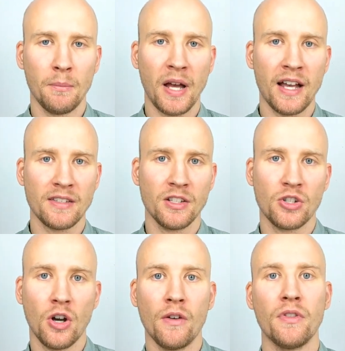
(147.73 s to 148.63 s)

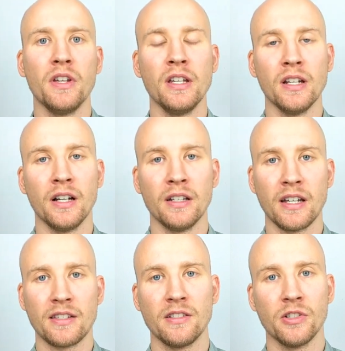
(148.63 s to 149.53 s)
passage of the
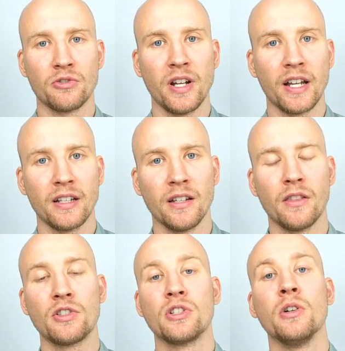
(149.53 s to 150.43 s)
intestinal tract
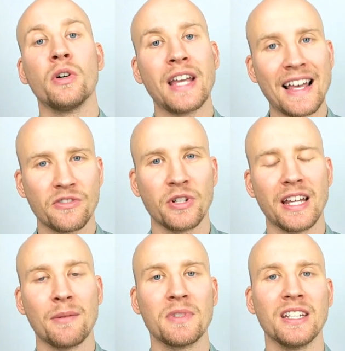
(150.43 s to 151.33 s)
and slower gastric
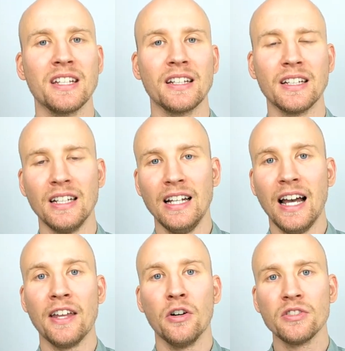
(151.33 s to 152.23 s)
emptying.
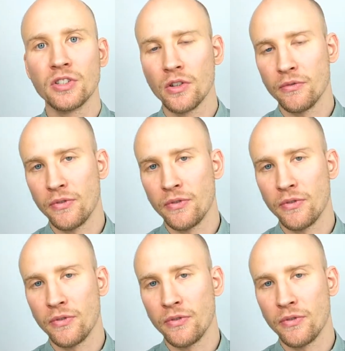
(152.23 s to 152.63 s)
And also the